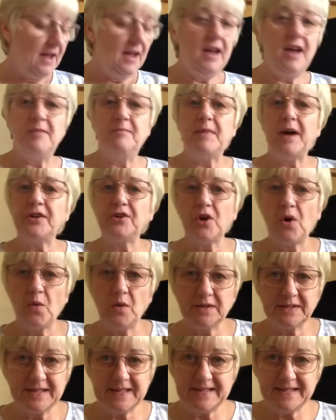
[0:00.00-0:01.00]
I don't
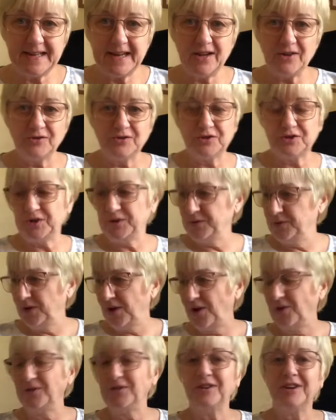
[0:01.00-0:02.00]
want to stay on too
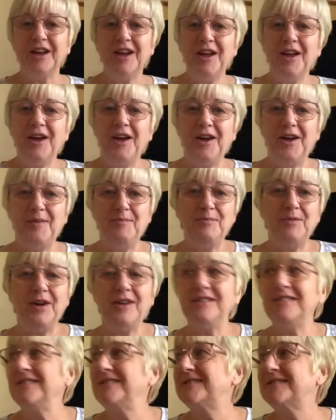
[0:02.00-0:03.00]
long.
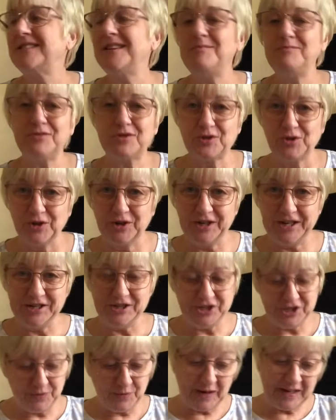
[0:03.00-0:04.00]
Tim's cooking,
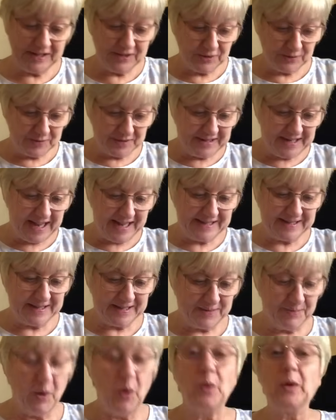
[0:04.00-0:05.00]
well, he's upstairs at
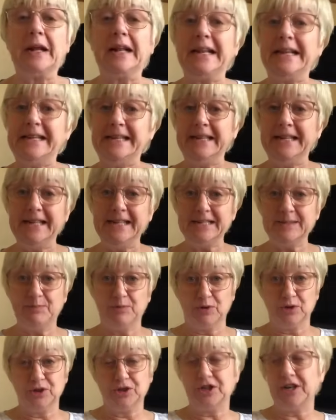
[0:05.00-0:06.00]
the moment cleaning his
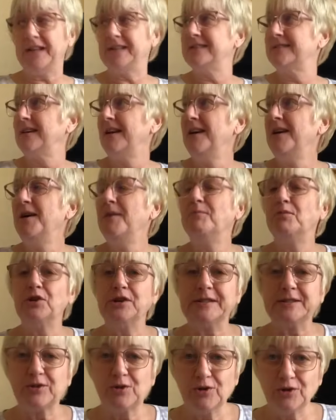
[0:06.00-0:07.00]
brushes, but
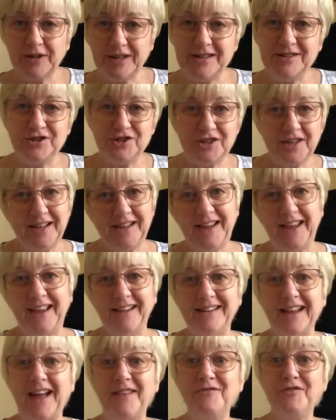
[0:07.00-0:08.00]
he's cooking
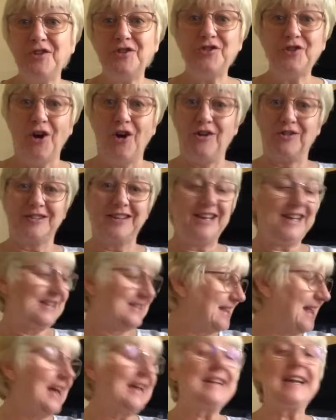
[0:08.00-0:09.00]
chicken, and the dog
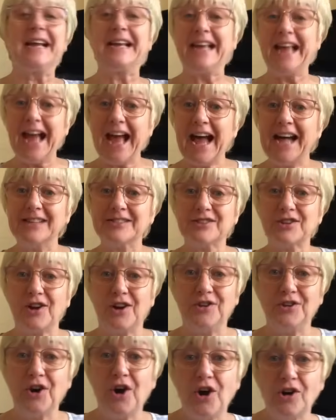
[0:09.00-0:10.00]
is like a cat
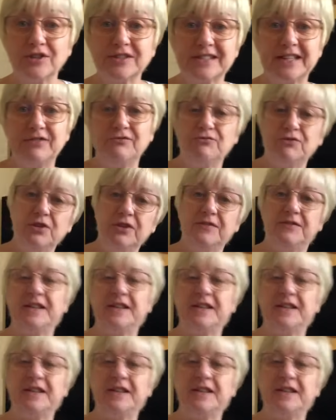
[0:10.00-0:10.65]
on a hot tin roof.